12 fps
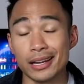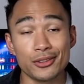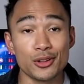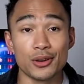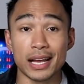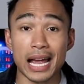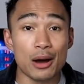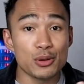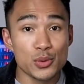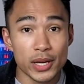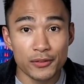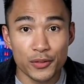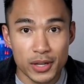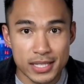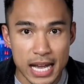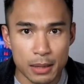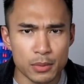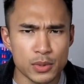I don't know, like I was waiting for this
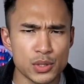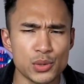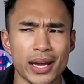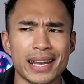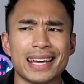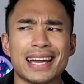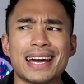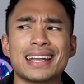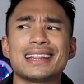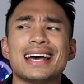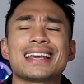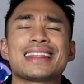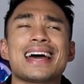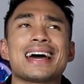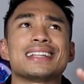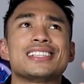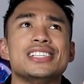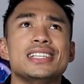album too, and I kind of like
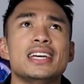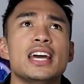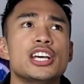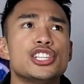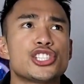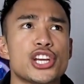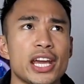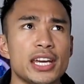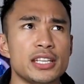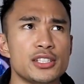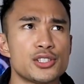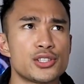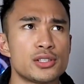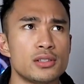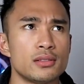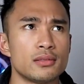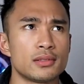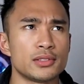that she changed
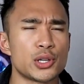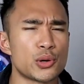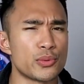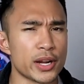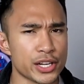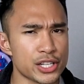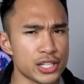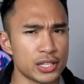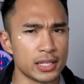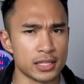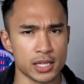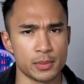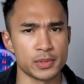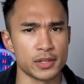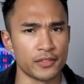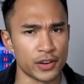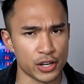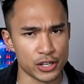direction in terms
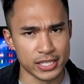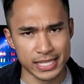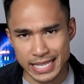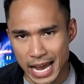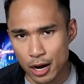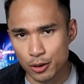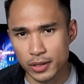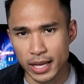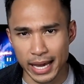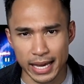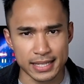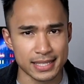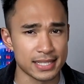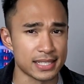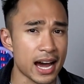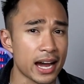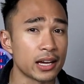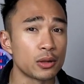of her sound and
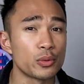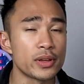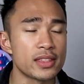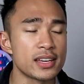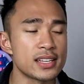style with